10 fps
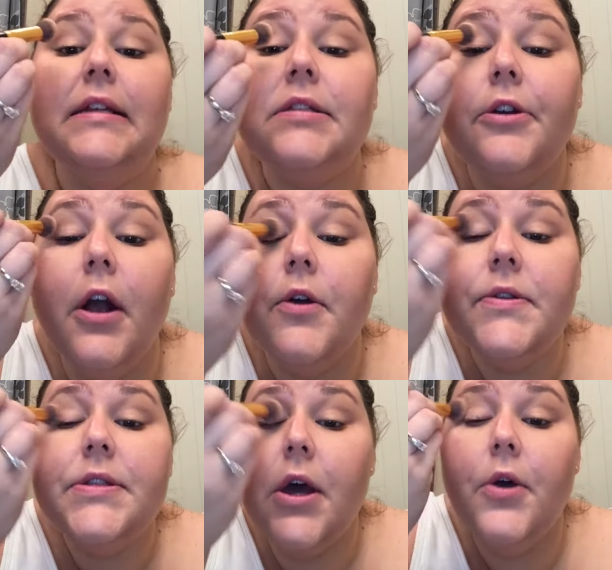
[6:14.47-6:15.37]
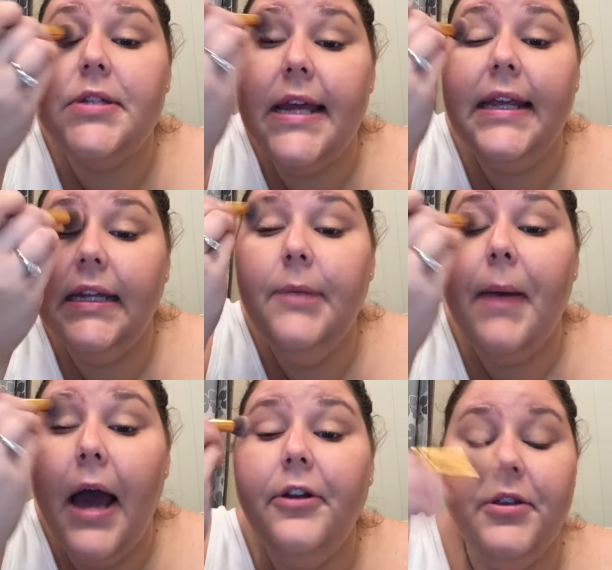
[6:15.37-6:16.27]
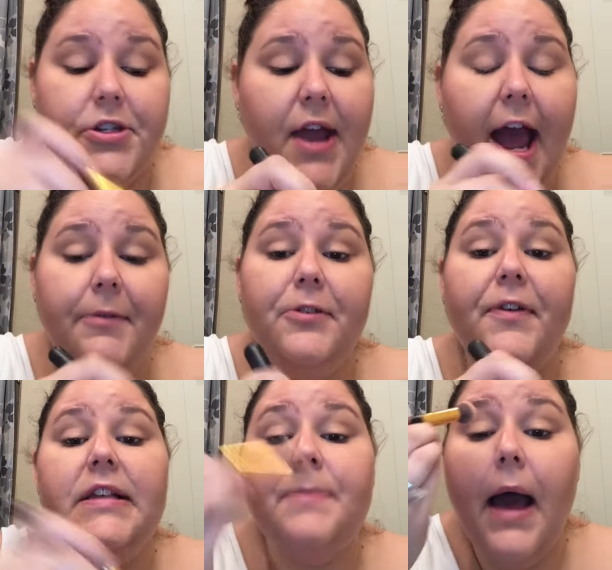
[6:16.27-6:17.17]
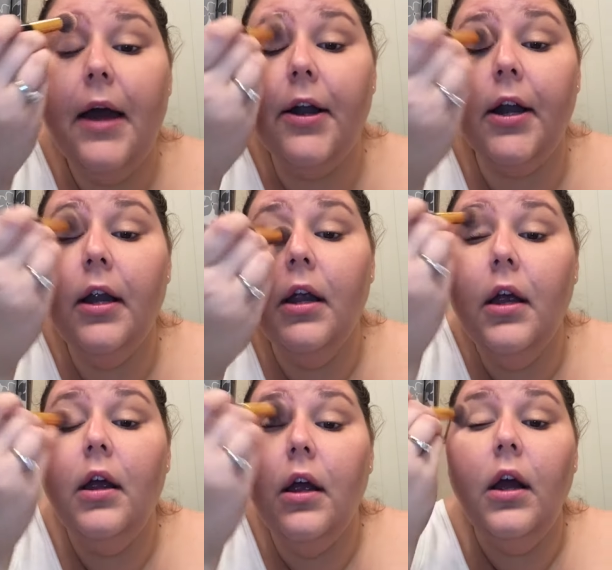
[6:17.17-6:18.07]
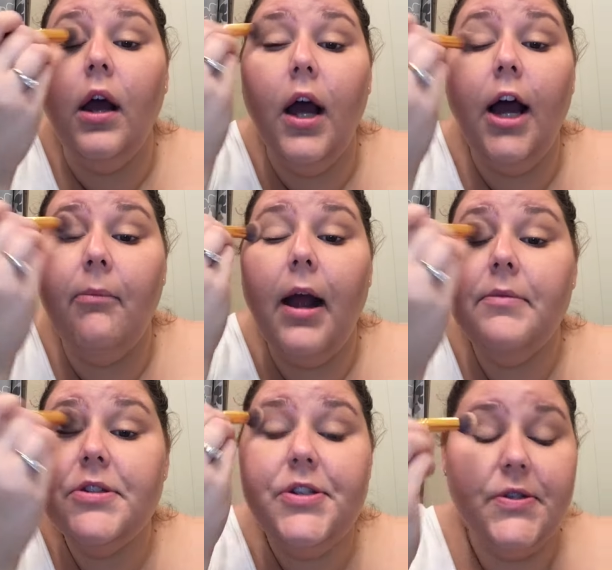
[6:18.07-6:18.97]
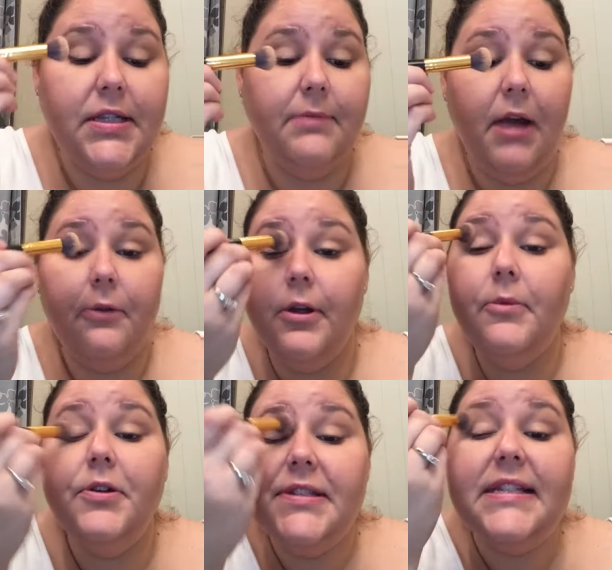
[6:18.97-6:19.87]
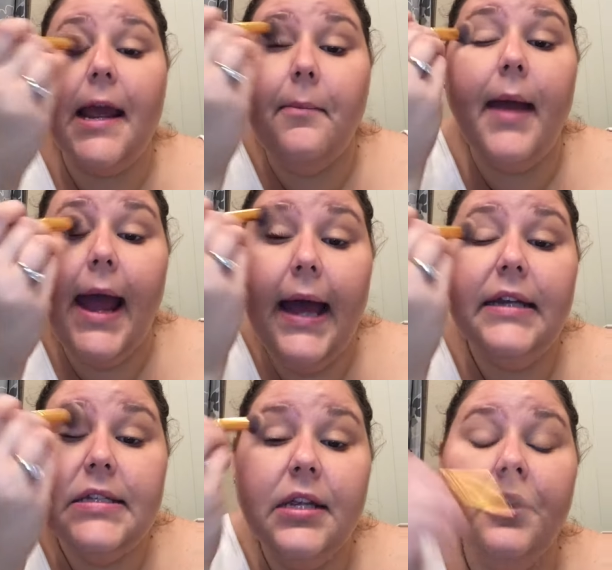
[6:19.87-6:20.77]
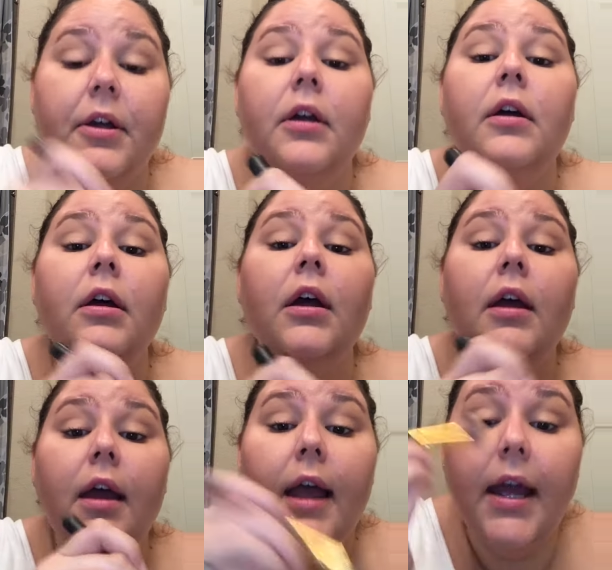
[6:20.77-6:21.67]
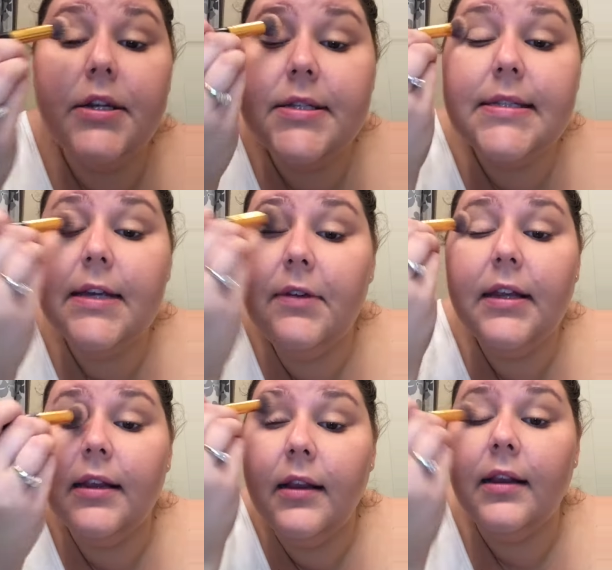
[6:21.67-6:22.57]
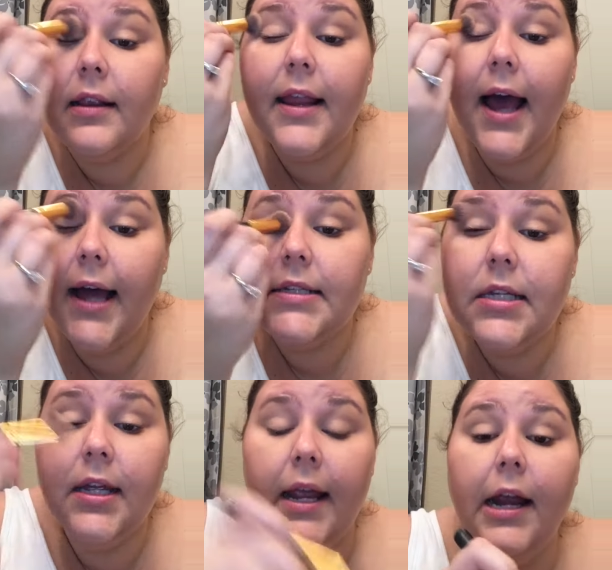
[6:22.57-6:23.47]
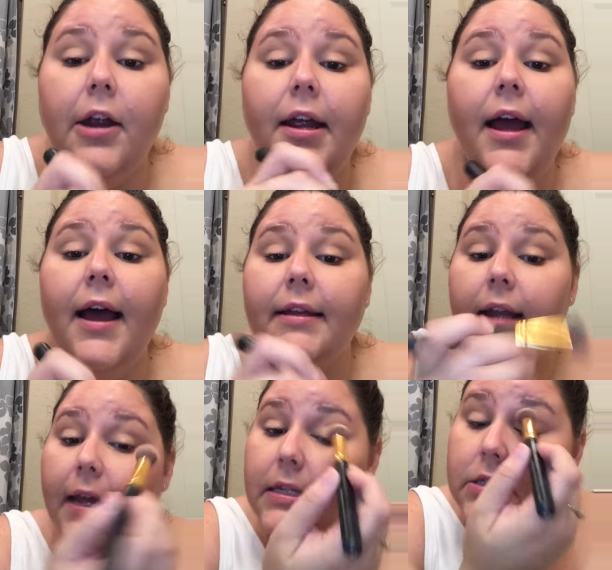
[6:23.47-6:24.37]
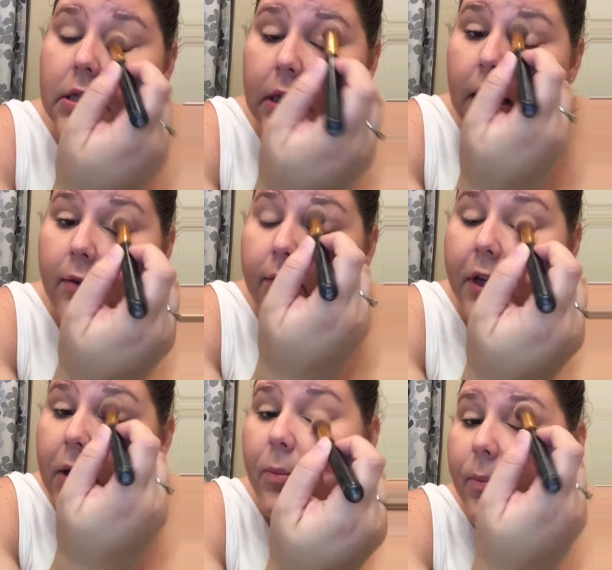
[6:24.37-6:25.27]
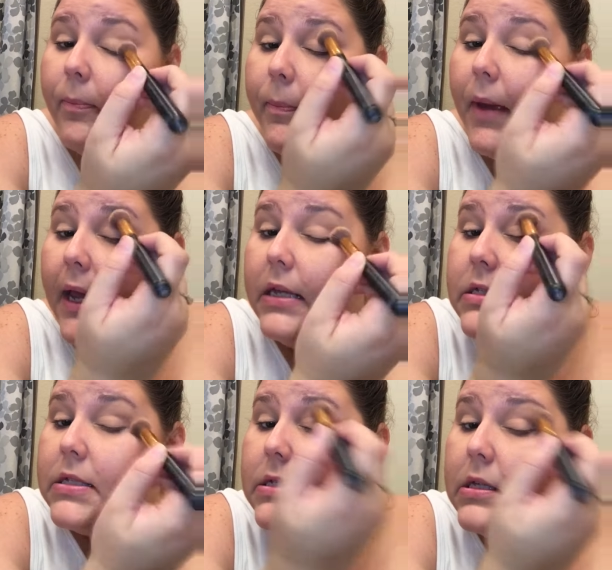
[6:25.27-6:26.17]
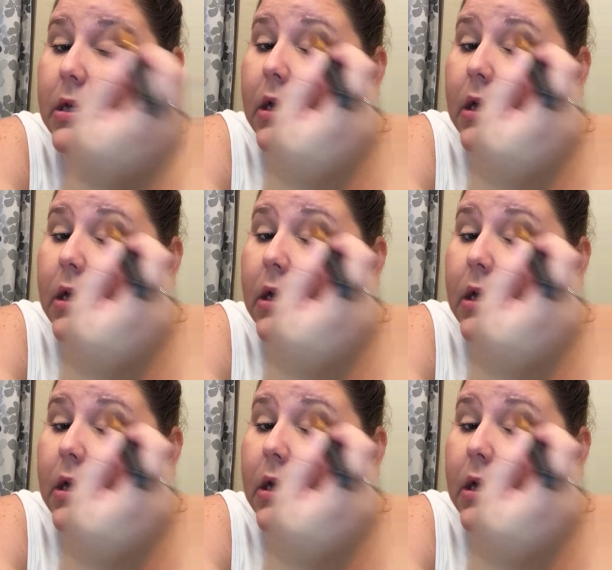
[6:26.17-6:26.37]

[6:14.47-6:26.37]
It's gross. So take any powder that you have, your face powder. I'm just using my Rimmel Stay Matte and just giving that area a nice, lovely base.